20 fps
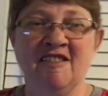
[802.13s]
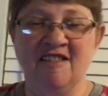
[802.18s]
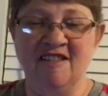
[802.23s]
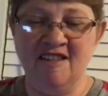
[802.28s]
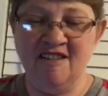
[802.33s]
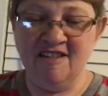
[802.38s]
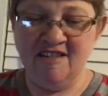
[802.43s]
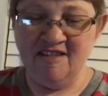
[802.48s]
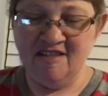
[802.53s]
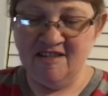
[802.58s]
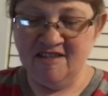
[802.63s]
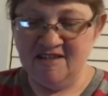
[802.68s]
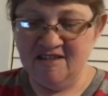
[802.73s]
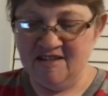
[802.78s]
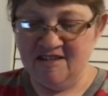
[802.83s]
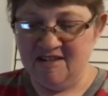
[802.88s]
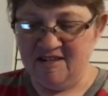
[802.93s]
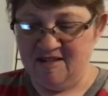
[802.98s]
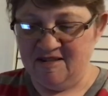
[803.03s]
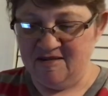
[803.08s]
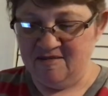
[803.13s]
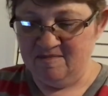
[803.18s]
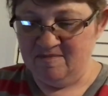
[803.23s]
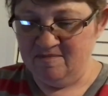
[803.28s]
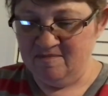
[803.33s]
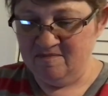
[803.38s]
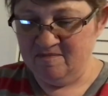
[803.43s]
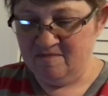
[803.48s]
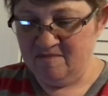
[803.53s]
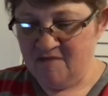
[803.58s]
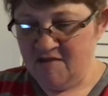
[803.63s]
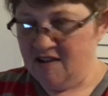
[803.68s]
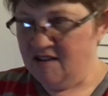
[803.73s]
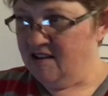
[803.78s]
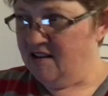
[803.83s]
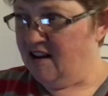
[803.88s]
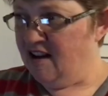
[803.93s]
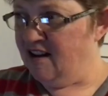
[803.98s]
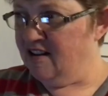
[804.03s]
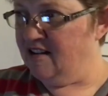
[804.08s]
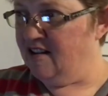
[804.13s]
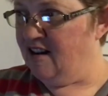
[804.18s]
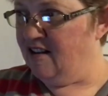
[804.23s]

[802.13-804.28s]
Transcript: Right? Um, I,